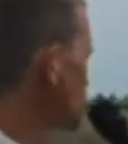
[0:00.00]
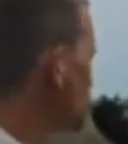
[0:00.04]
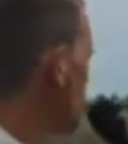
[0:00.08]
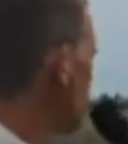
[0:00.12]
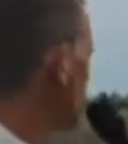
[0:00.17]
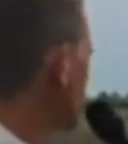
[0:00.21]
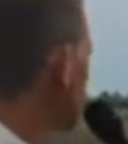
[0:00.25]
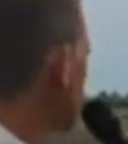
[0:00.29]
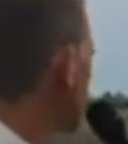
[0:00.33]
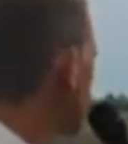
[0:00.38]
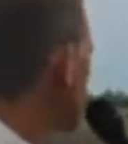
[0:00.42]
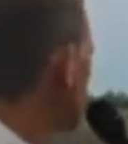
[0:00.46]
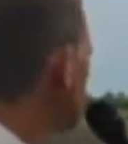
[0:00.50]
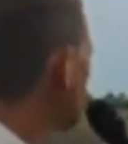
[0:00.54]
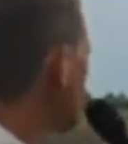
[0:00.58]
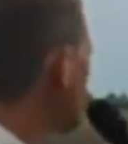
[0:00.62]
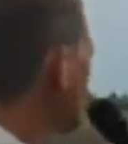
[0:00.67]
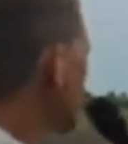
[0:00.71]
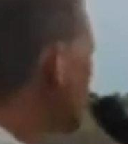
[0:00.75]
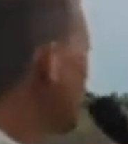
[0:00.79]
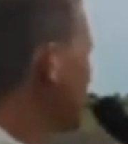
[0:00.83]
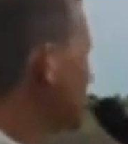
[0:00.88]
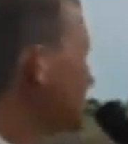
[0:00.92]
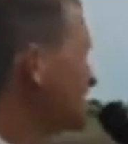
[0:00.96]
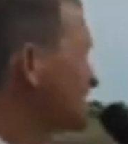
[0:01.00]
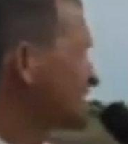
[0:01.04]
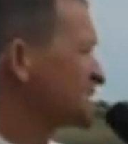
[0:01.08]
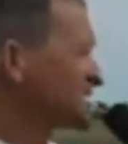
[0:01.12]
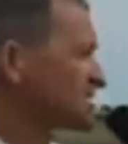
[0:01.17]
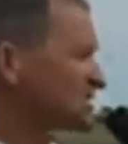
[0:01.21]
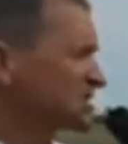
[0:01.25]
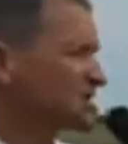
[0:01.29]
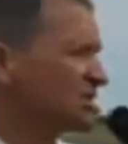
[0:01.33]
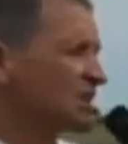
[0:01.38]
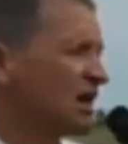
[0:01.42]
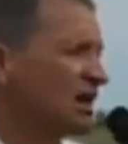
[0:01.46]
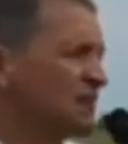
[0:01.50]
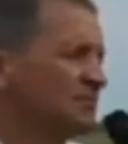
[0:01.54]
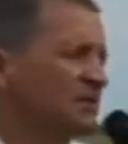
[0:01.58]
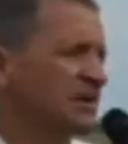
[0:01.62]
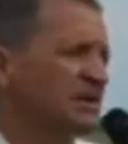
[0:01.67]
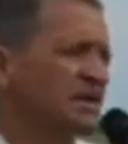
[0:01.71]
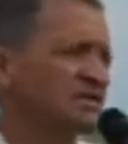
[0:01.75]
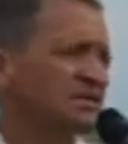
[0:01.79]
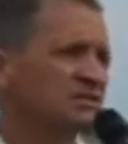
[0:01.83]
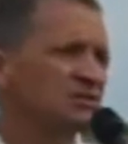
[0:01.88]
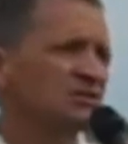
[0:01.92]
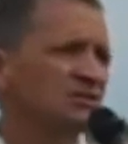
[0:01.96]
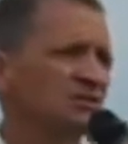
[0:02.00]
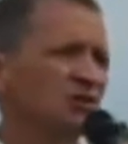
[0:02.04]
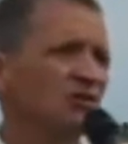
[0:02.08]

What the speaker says: represented behind us is a combination